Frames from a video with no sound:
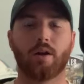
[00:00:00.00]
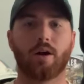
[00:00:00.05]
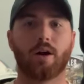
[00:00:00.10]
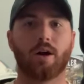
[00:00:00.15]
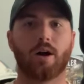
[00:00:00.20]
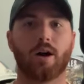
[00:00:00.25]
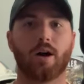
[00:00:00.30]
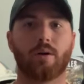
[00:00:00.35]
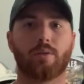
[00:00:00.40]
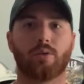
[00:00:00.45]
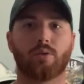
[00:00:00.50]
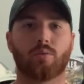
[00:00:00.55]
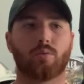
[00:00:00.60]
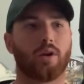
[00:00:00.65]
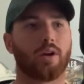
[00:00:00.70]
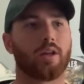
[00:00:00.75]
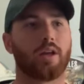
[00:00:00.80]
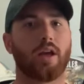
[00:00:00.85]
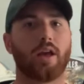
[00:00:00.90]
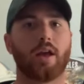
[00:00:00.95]
The
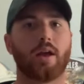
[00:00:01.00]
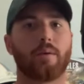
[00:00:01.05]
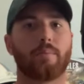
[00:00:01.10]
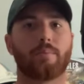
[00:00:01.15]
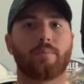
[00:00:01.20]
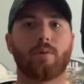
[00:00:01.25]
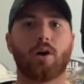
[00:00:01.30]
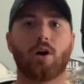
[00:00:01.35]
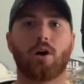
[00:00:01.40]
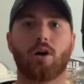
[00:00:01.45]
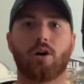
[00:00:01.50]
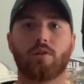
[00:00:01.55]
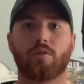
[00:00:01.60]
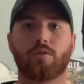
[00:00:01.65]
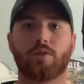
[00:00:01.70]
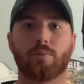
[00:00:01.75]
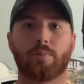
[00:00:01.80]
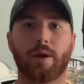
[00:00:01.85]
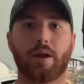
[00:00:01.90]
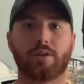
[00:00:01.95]
run game
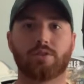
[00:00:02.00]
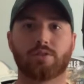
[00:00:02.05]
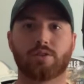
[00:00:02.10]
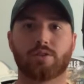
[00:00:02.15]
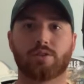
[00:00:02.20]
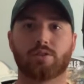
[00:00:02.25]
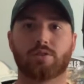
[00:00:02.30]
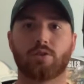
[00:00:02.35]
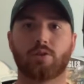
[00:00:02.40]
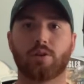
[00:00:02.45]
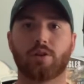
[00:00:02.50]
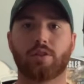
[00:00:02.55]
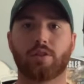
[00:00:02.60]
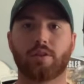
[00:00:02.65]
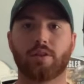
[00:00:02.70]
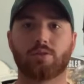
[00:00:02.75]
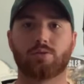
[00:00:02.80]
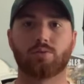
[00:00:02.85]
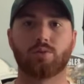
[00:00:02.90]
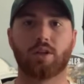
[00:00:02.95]
of the Patriots is the only thing
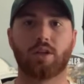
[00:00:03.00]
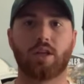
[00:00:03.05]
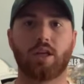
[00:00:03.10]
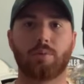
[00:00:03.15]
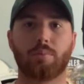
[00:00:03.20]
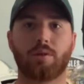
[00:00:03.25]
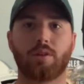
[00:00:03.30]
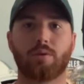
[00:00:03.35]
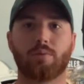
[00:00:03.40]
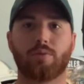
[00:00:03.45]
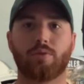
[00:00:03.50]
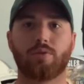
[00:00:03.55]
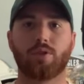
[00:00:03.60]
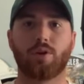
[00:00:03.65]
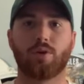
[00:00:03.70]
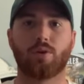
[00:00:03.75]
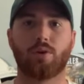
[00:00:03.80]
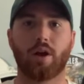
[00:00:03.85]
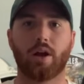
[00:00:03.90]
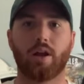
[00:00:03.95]
that's really keeping them
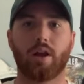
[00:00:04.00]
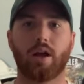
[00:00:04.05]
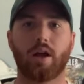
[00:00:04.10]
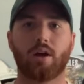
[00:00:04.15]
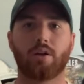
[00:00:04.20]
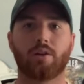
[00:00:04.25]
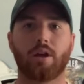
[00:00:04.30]
afloat right now.